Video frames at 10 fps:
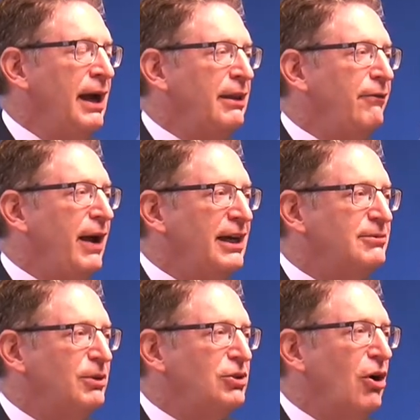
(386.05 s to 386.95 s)
In the
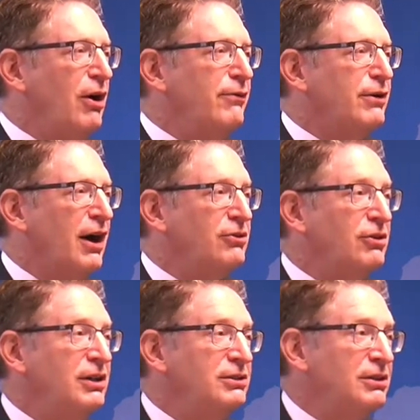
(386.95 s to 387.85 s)
vast majority of
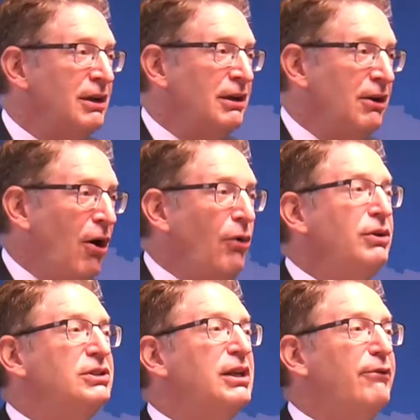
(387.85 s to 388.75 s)
countries,
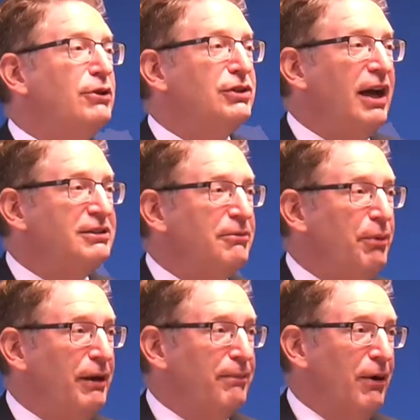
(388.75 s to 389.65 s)
only several dozen
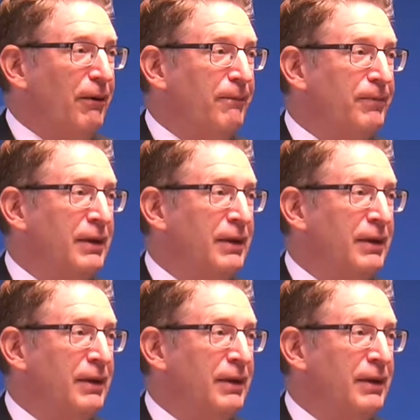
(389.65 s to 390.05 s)
people